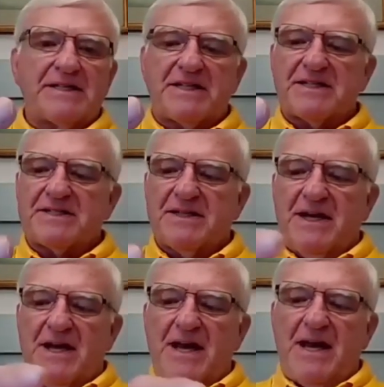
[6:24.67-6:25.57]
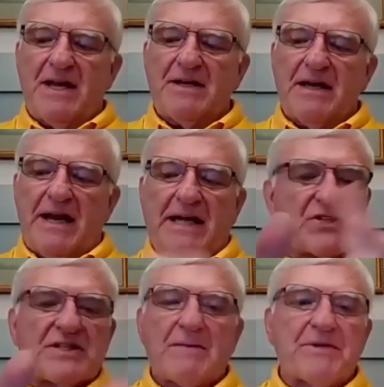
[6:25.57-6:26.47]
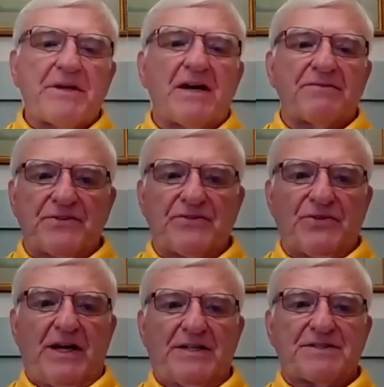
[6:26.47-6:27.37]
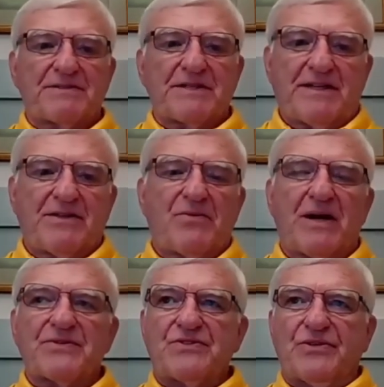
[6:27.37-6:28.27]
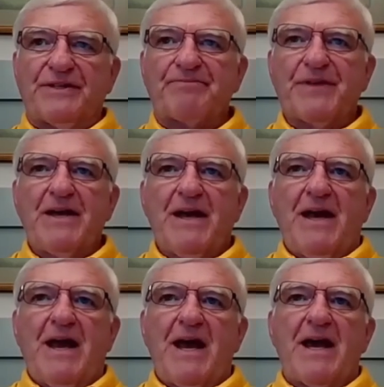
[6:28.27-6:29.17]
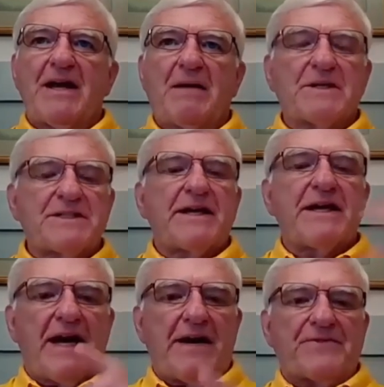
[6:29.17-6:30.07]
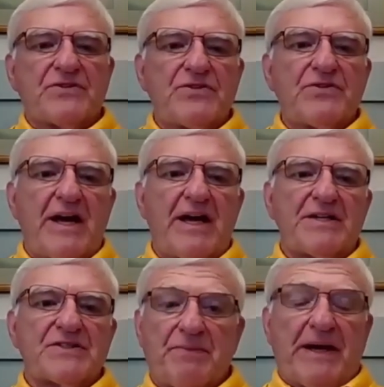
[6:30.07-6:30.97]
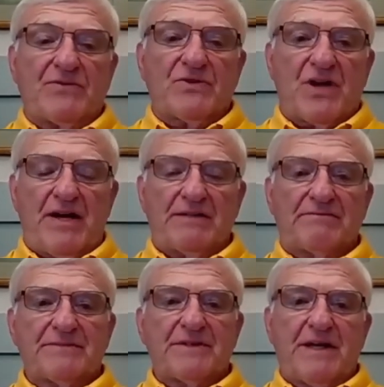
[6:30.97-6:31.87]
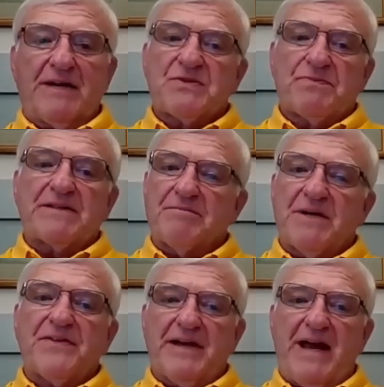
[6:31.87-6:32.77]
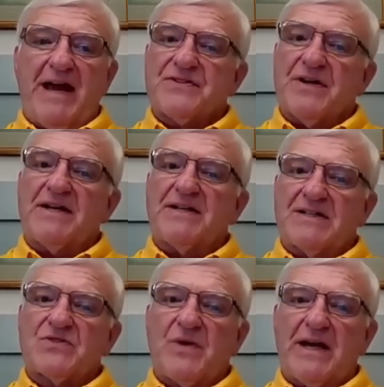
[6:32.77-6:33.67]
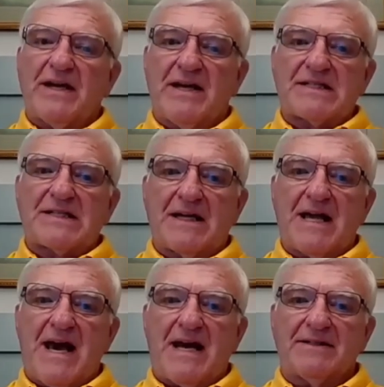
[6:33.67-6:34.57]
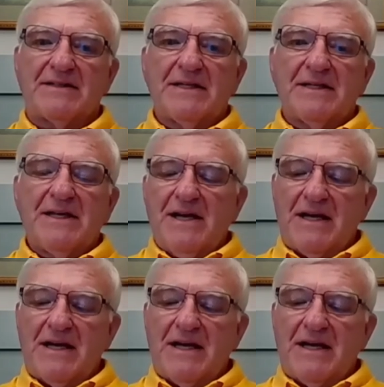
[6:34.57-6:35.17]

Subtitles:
a ganglion cyst. And I just kept it on there for 2 days because I didn't know what I was doing. And I'm going to tell you, after 2 days, the pain was gone. That was about the month and a half. So that's why I kind of stuck at it.